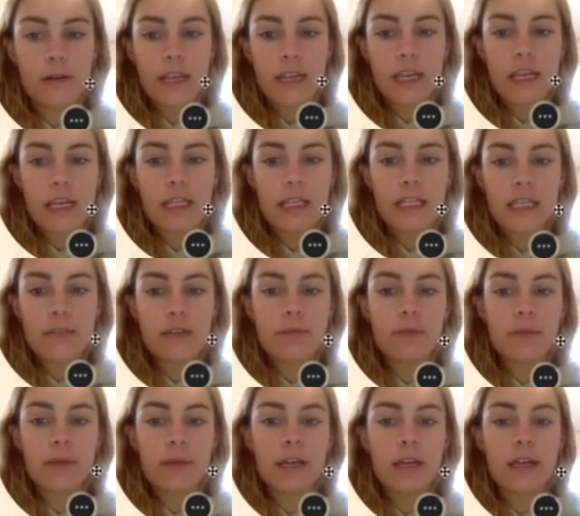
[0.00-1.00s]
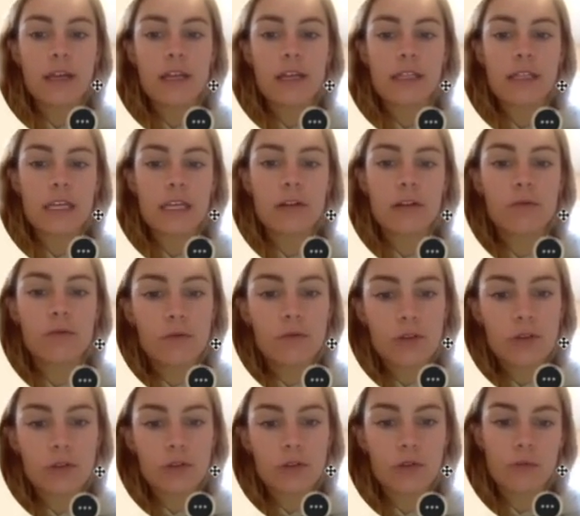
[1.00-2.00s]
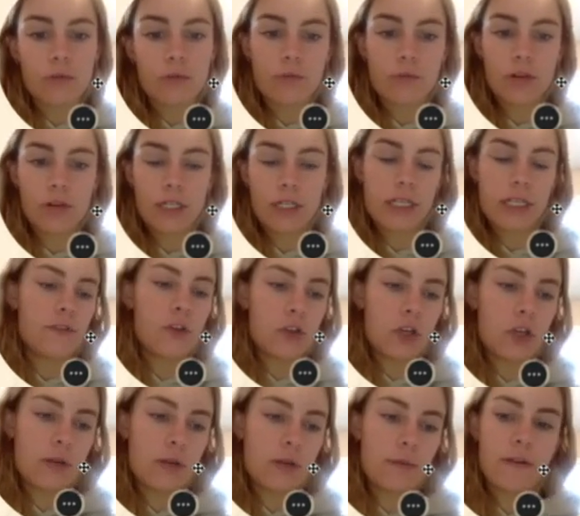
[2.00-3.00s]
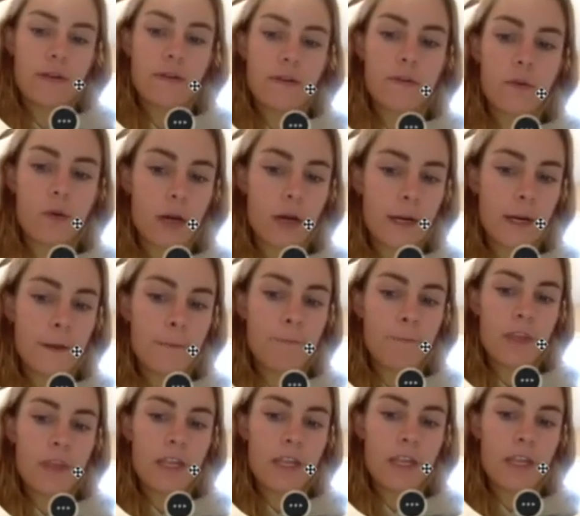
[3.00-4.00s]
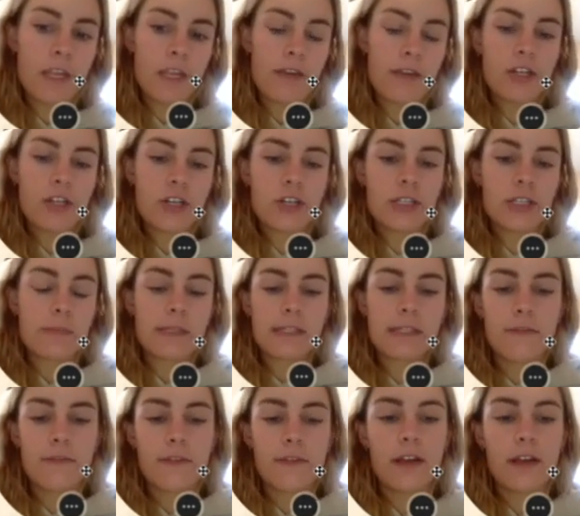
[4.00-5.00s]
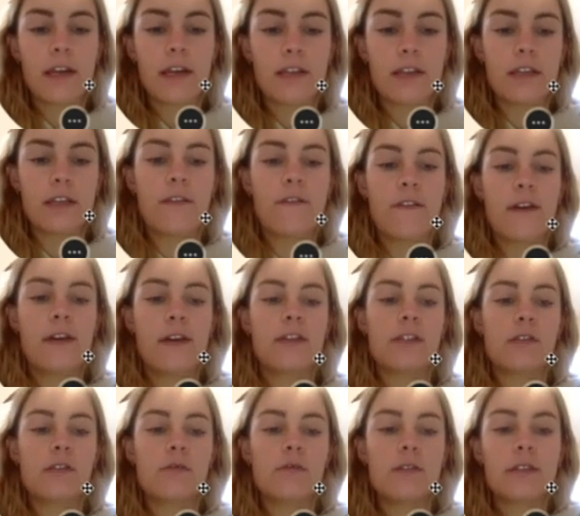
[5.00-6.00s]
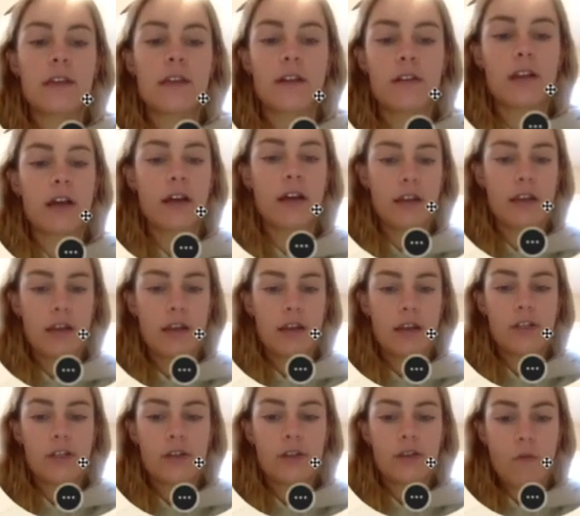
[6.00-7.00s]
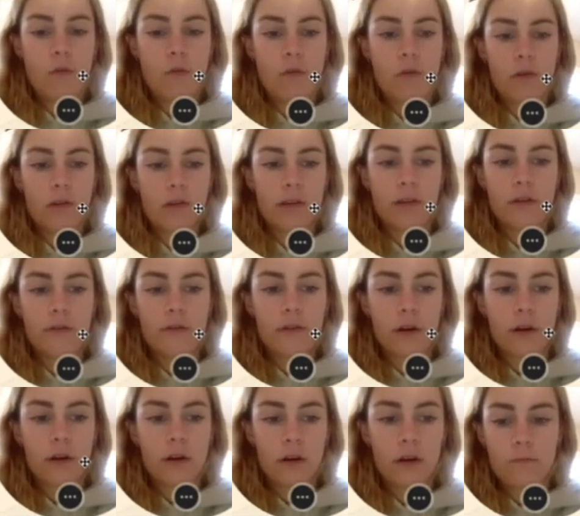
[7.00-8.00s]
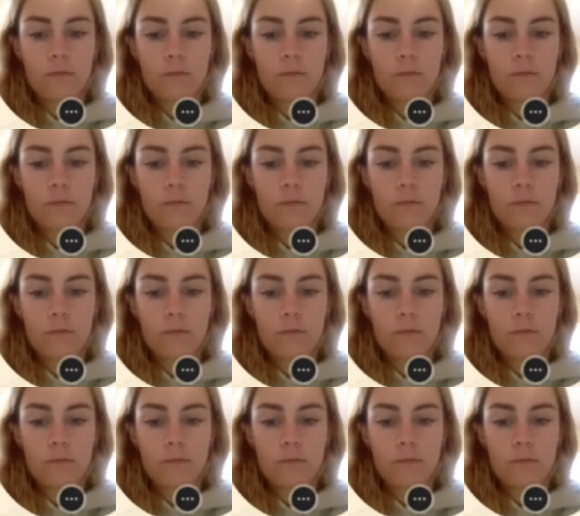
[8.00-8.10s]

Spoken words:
The safety plan is a crucial component of treatment for if a patient specifically identifies suicidal ideation or self-harm.